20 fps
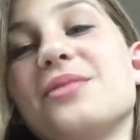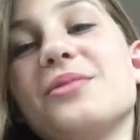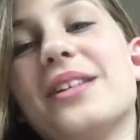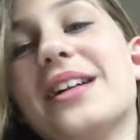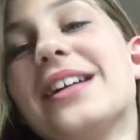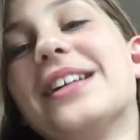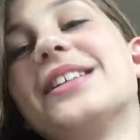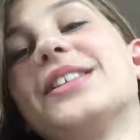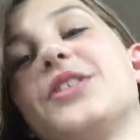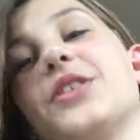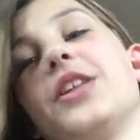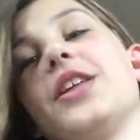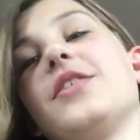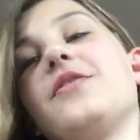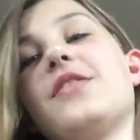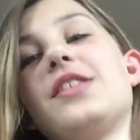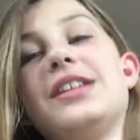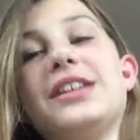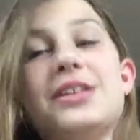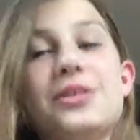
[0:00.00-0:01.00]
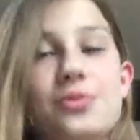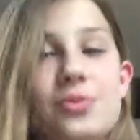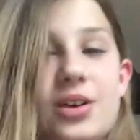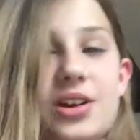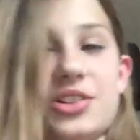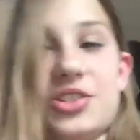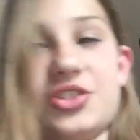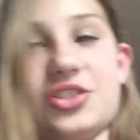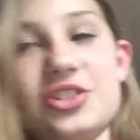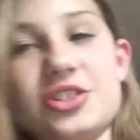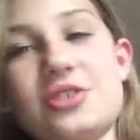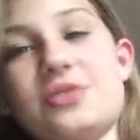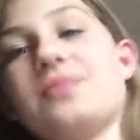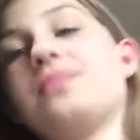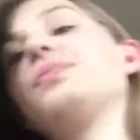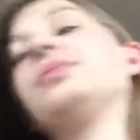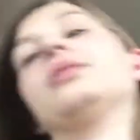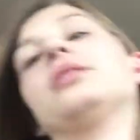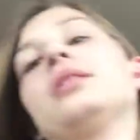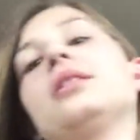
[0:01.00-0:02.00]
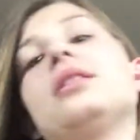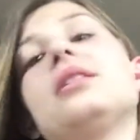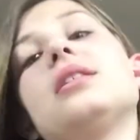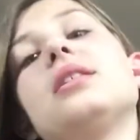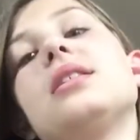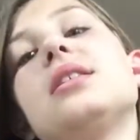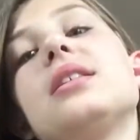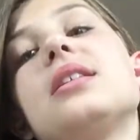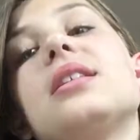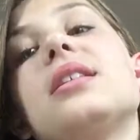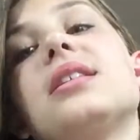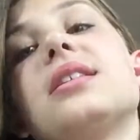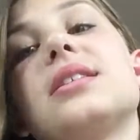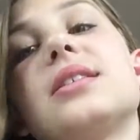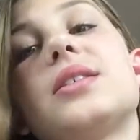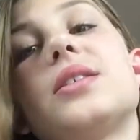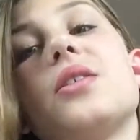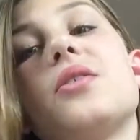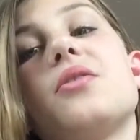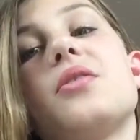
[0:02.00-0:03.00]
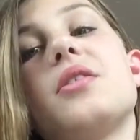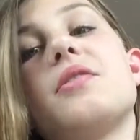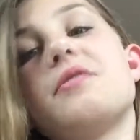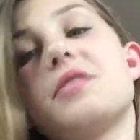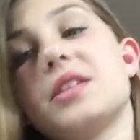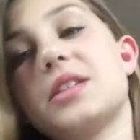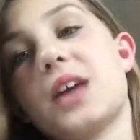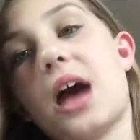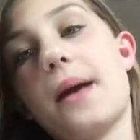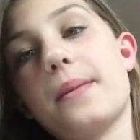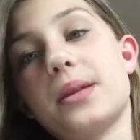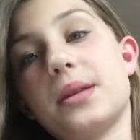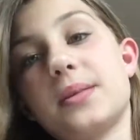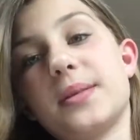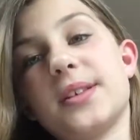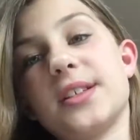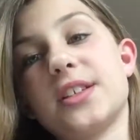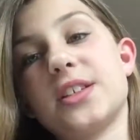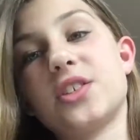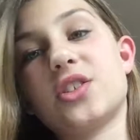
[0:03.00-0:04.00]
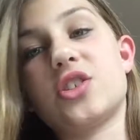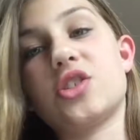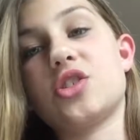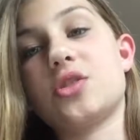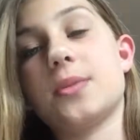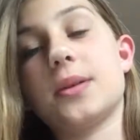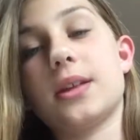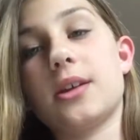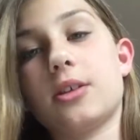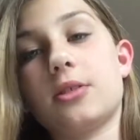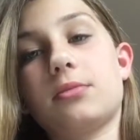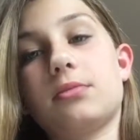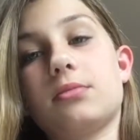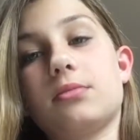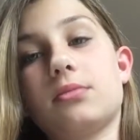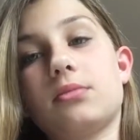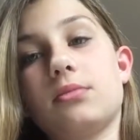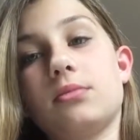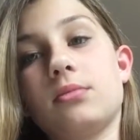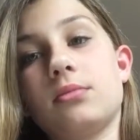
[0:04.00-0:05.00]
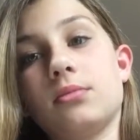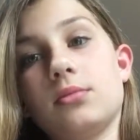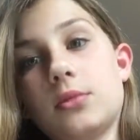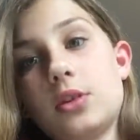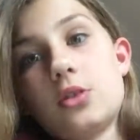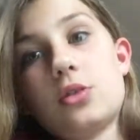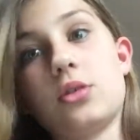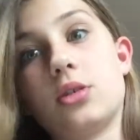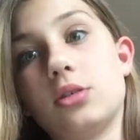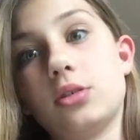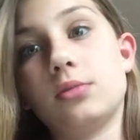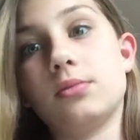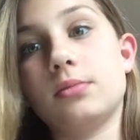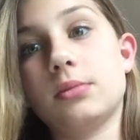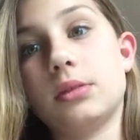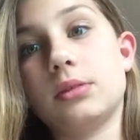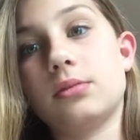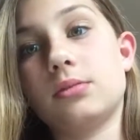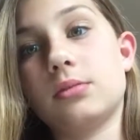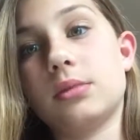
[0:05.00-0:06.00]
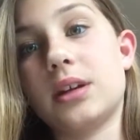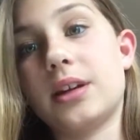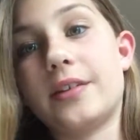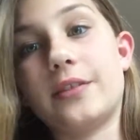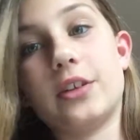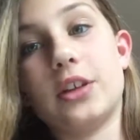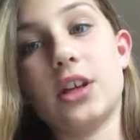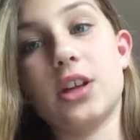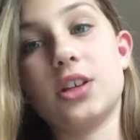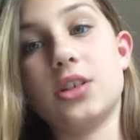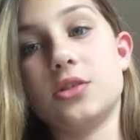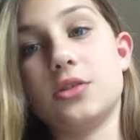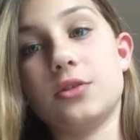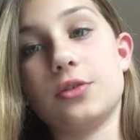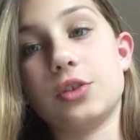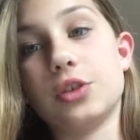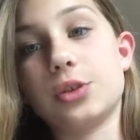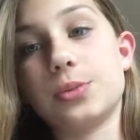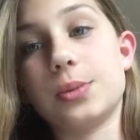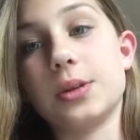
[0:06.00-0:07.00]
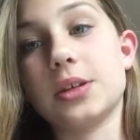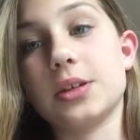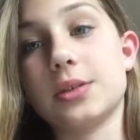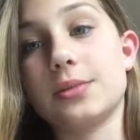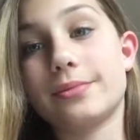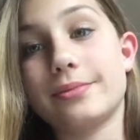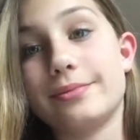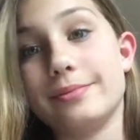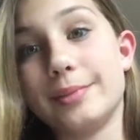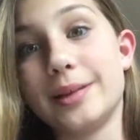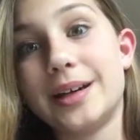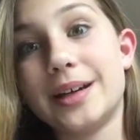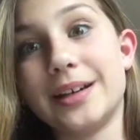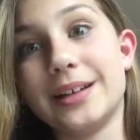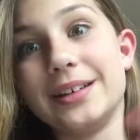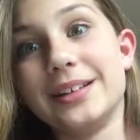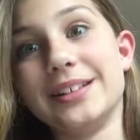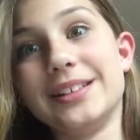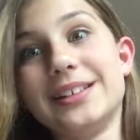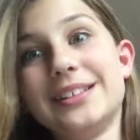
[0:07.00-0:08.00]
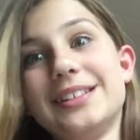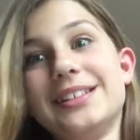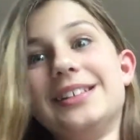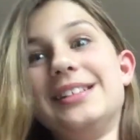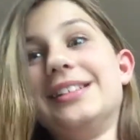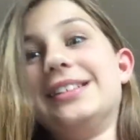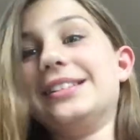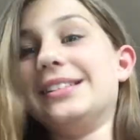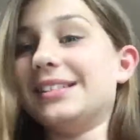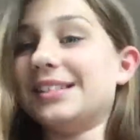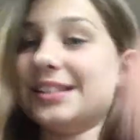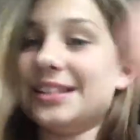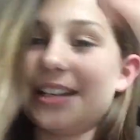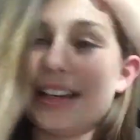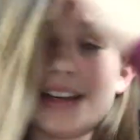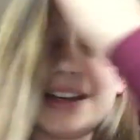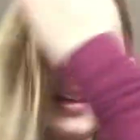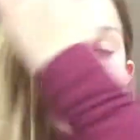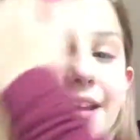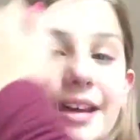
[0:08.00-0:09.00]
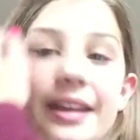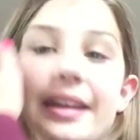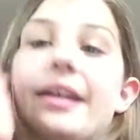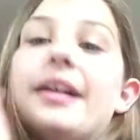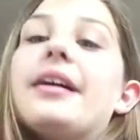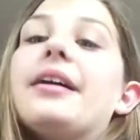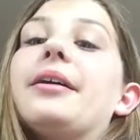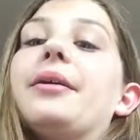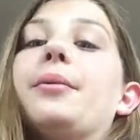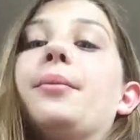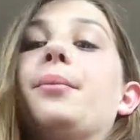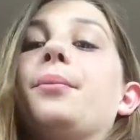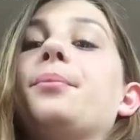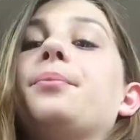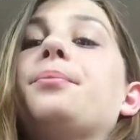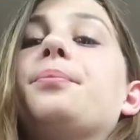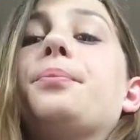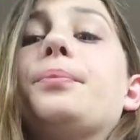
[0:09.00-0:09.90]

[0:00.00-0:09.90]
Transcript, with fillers: away. It's really funny to watch though. So if this happened, my sister should be like, okay, I never liked you in the first place. Bye. And um,